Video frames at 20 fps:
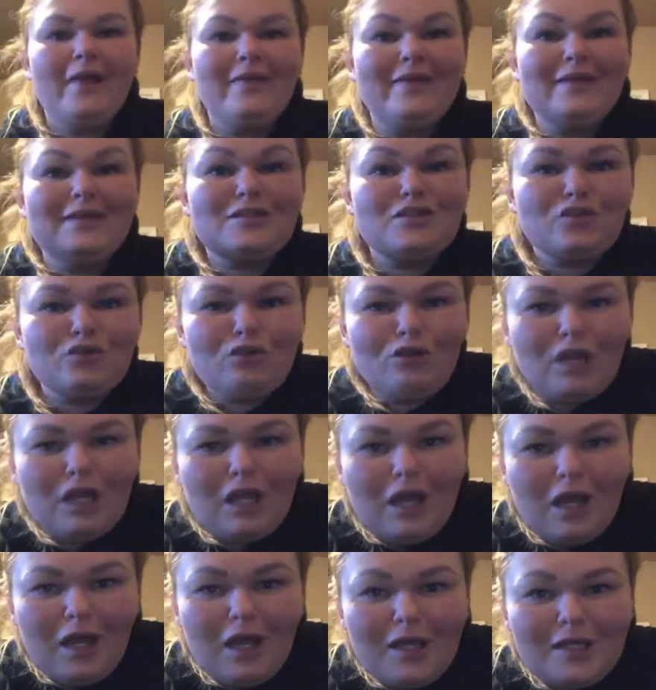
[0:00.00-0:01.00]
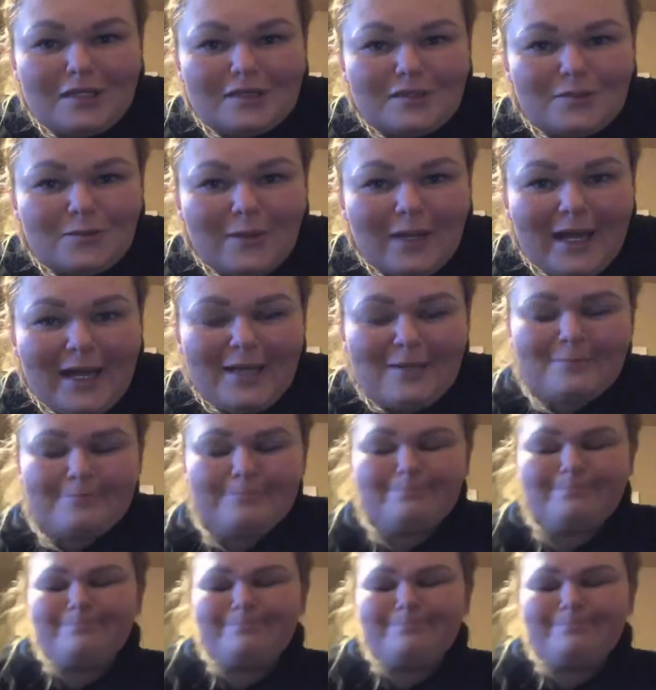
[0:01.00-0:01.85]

This girl lost weight.